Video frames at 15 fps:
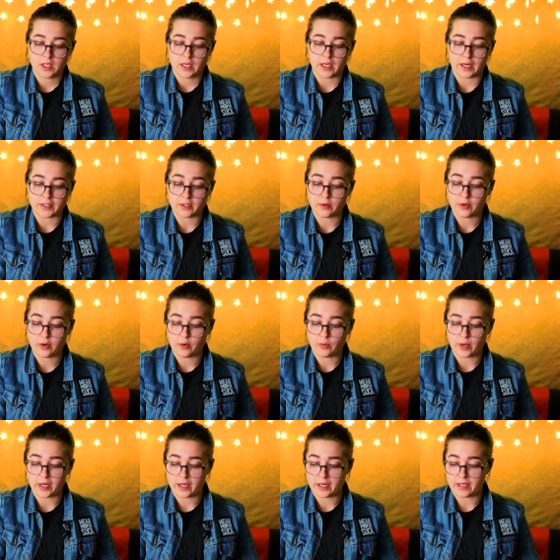And I don't know
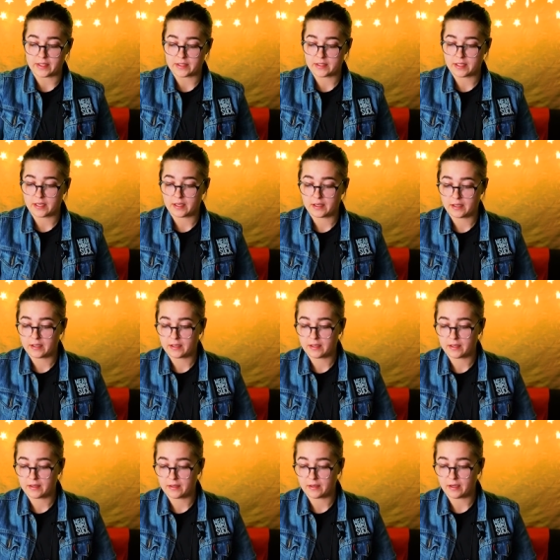what it is.
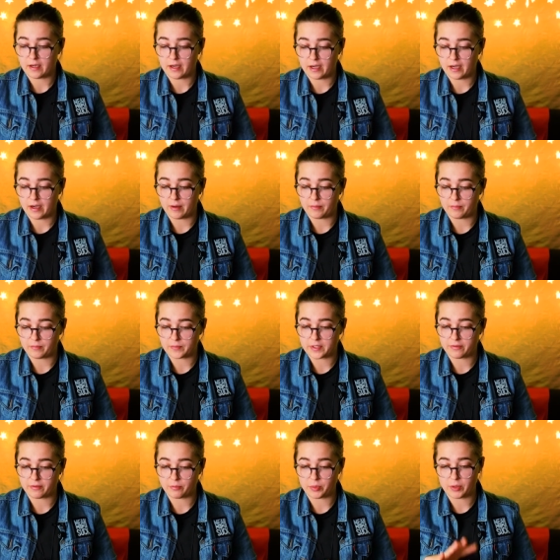
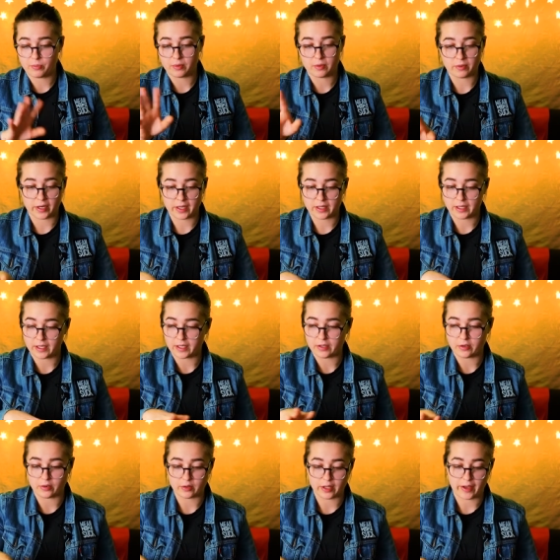Different people, right? Like in
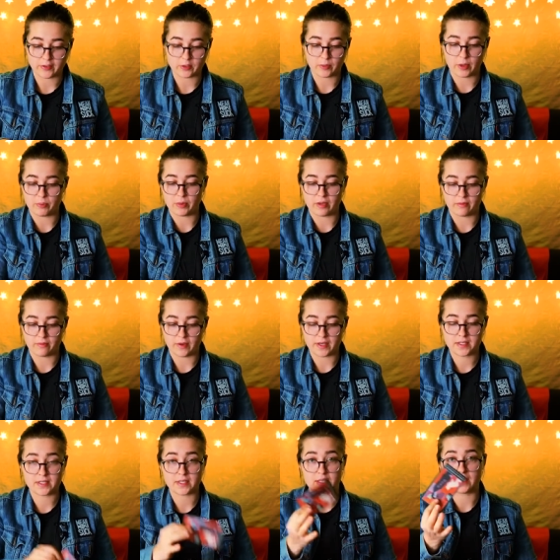your own lives, you might be
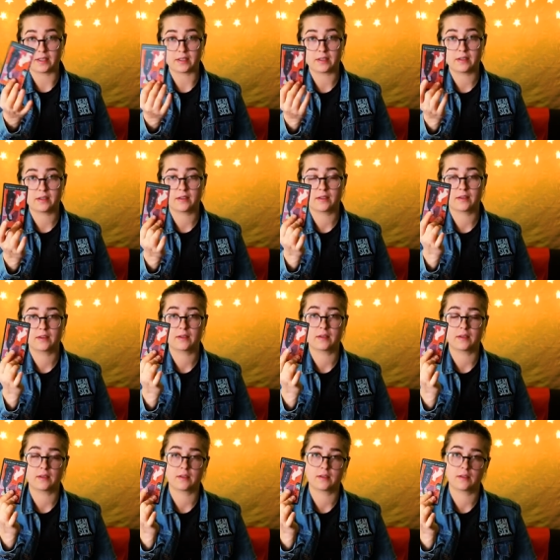investing
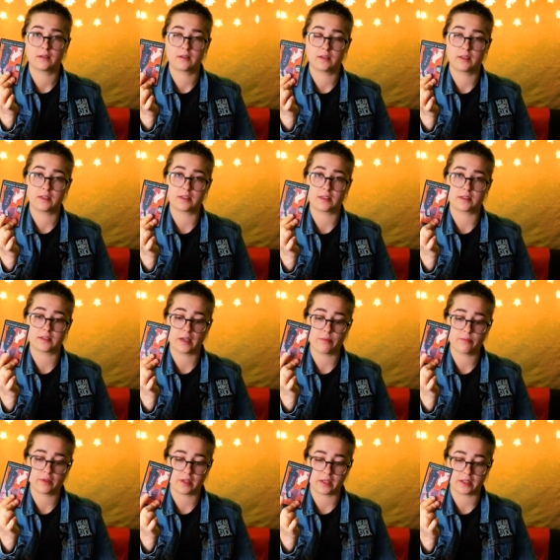into
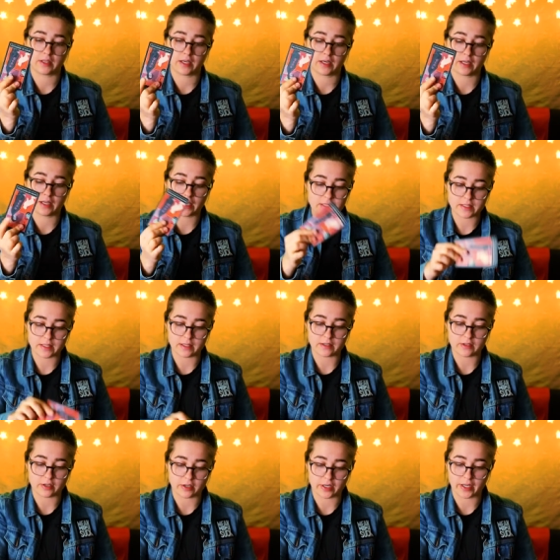something that isn't
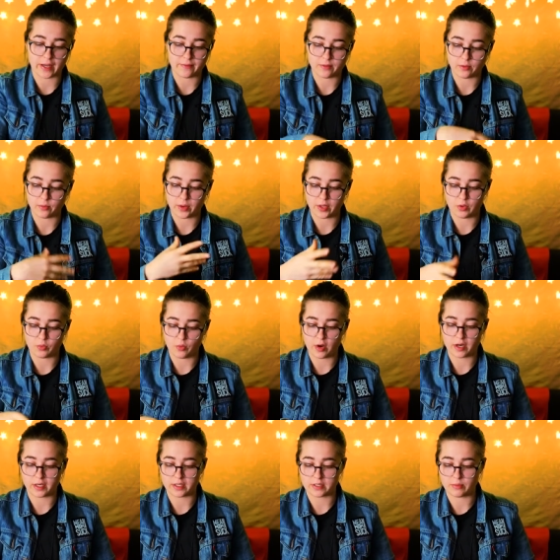turning out the way you
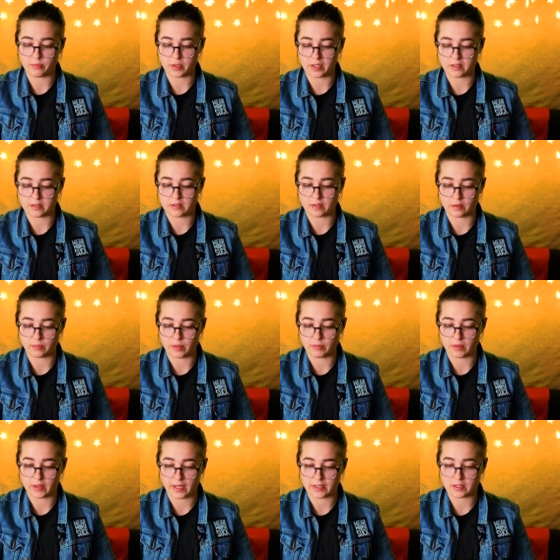want it to be. And so maybe
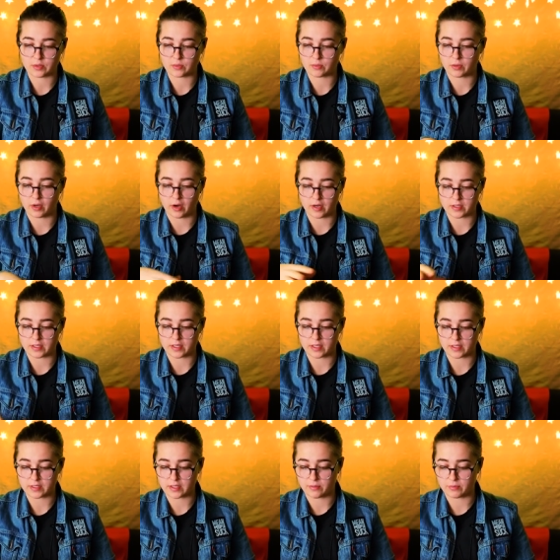that's
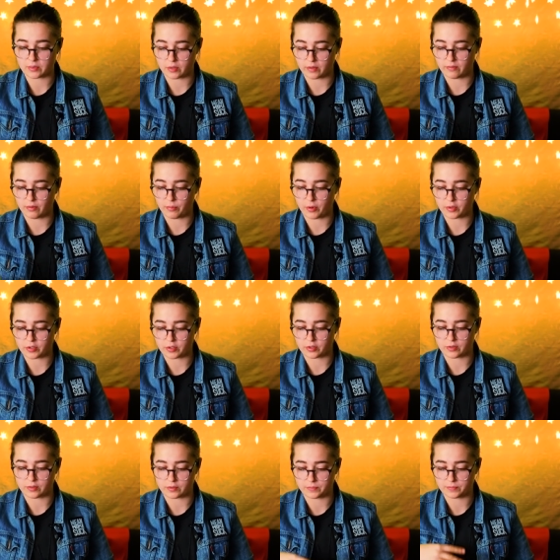causing some sort of
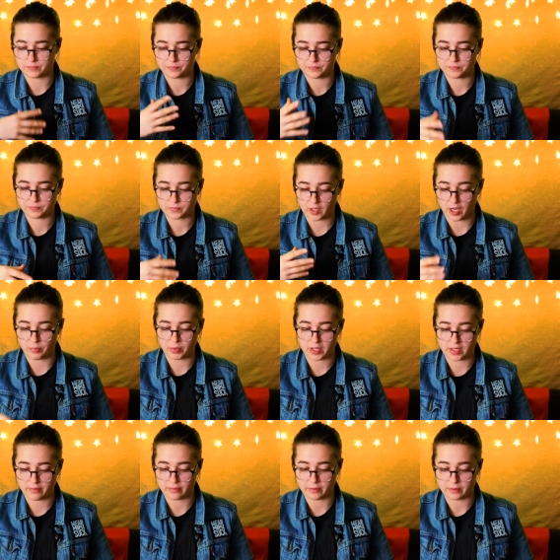emotional
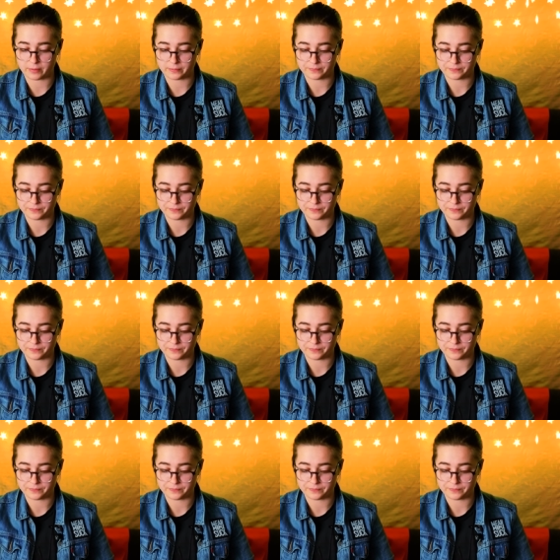upheaval.